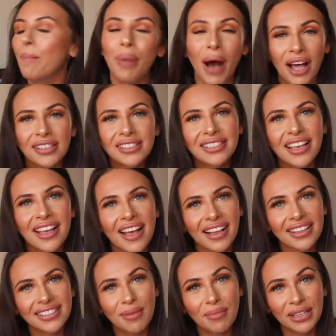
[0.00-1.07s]
But
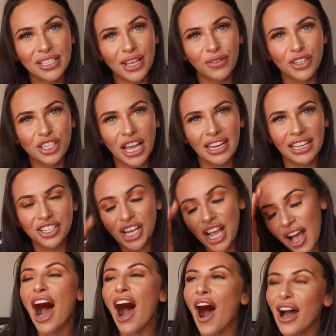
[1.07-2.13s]
I set myself a challenge.
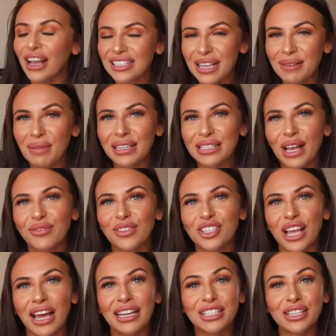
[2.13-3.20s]
I set myself the
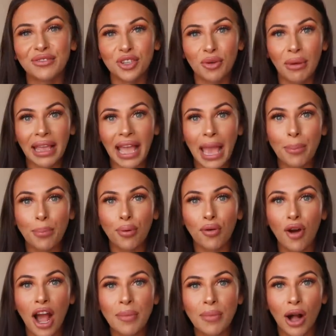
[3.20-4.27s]
challenge of doing a
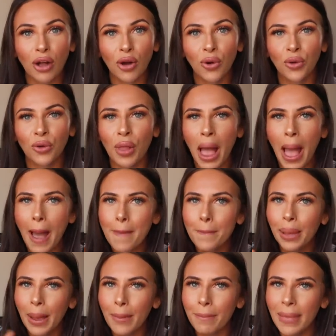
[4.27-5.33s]
Primark haul,
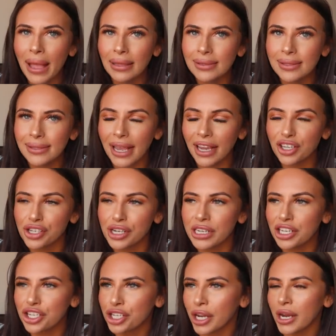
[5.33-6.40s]
but men's section
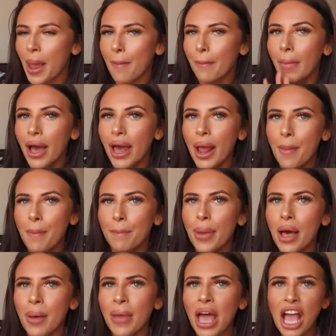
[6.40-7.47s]
edition. Ba-dum
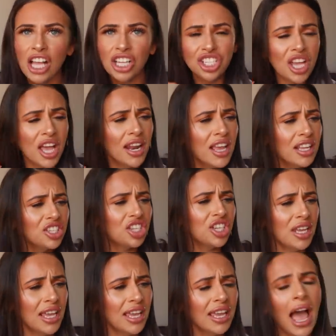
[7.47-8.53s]
bum,
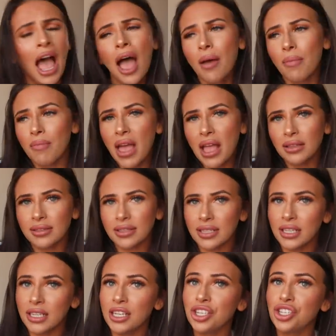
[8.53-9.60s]
cha-da-ching, men's
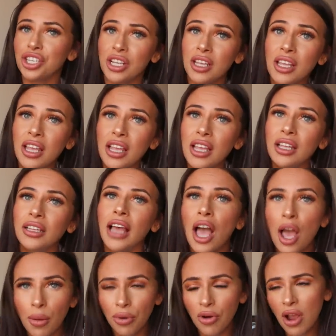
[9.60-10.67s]
edition,
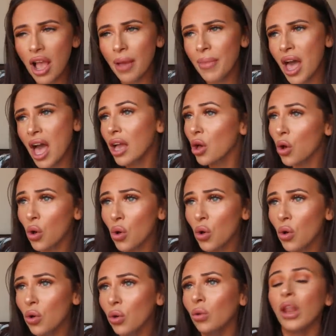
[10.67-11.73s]
Primark
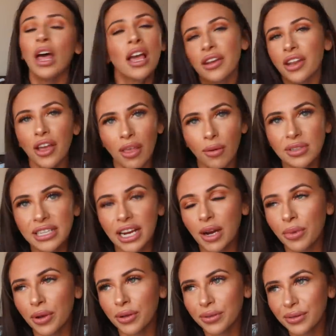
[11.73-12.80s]
haul. No, that was
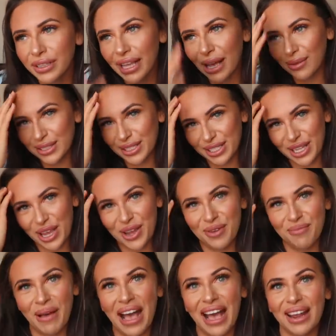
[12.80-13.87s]
terrible. That was so
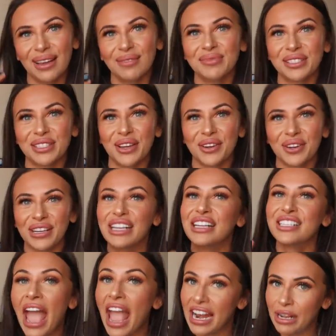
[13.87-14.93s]
bad, I'm so
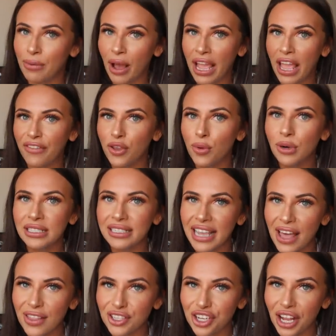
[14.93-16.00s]
cringe. Anyway, if you wanna see
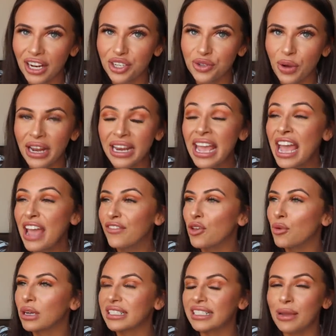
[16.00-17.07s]
how this challenge went, if
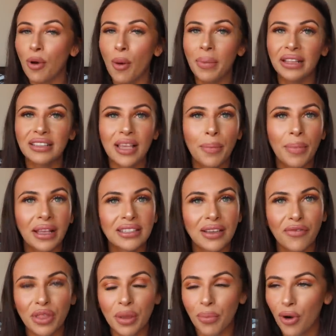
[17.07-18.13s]
you wanna see what bits I picked
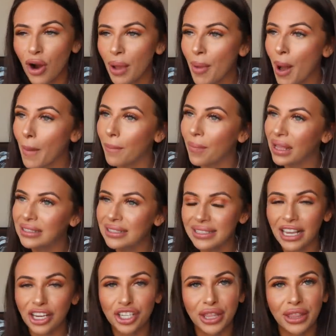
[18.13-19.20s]
up from the Primark men's
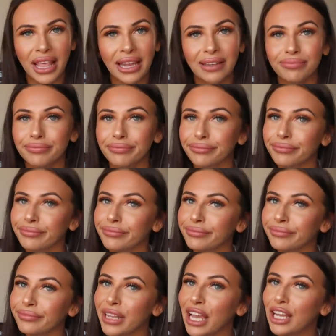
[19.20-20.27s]
section, then
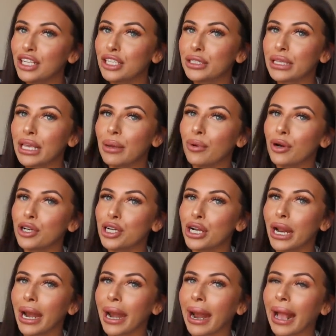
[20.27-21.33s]
just keep
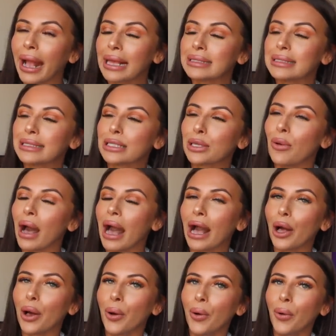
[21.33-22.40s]
watching, because it's quite
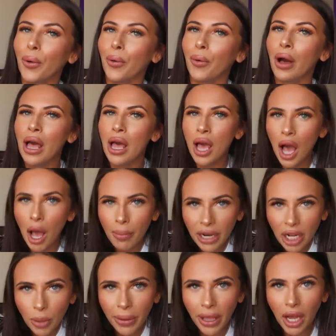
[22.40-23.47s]
cool. I'm a
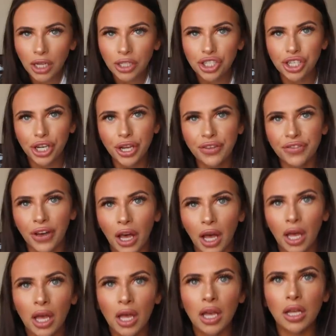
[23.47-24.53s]
little bit hunched
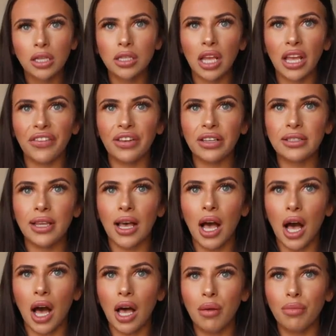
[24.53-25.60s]
over, because look, if I sit
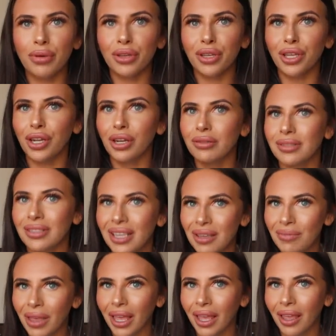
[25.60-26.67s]
up, you don't
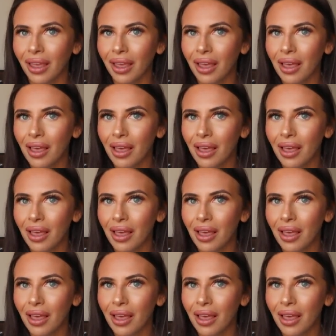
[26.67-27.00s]
see me.